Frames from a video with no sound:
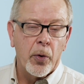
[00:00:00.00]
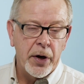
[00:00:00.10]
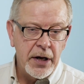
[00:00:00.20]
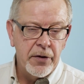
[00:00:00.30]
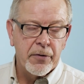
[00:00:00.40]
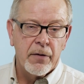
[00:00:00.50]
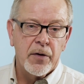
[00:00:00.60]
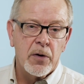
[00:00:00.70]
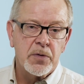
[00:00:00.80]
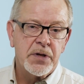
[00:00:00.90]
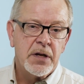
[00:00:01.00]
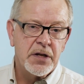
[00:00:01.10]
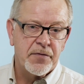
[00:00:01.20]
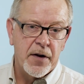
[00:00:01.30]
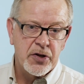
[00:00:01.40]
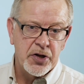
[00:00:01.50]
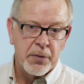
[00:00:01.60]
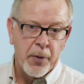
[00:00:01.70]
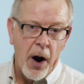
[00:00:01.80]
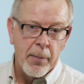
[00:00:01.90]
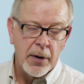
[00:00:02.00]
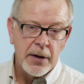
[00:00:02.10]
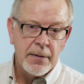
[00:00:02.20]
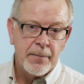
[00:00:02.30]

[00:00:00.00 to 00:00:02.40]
or either of those is functioning properly.